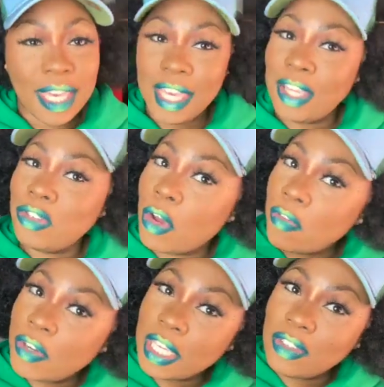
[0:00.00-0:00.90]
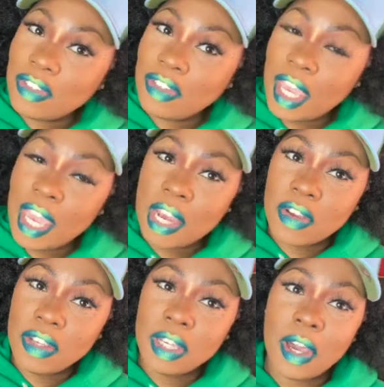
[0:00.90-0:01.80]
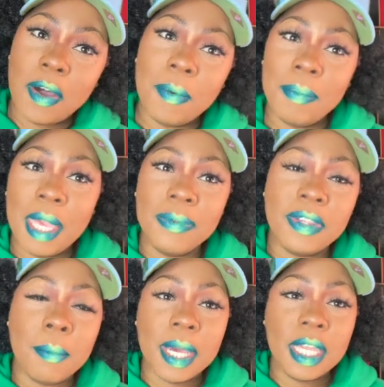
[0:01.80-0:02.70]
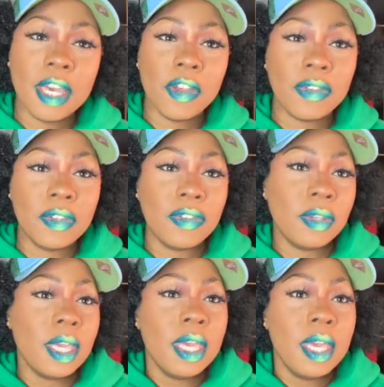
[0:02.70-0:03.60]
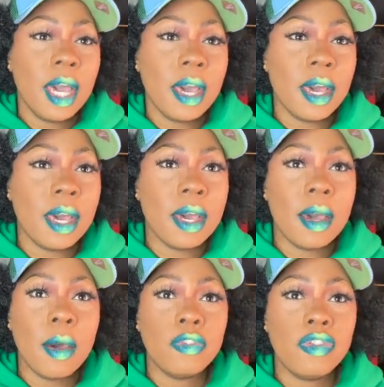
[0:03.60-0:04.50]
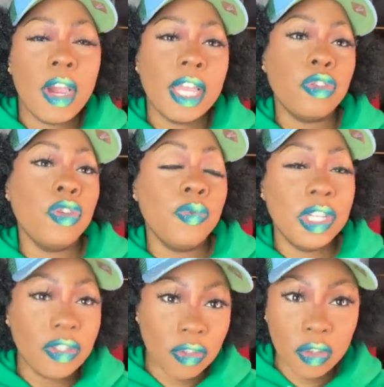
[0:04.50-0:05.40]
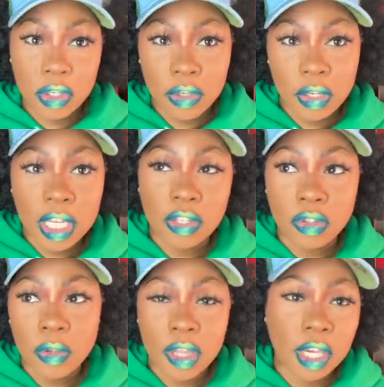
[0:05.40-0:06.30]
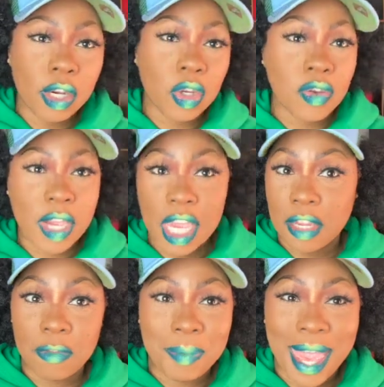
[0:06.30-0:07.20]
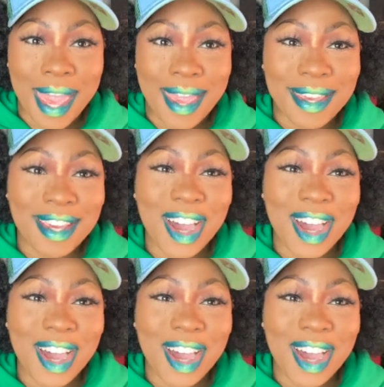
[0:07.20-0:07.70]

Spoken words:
And don't forget to share. You know, maybe somebody else is trying to reach into their creative bag.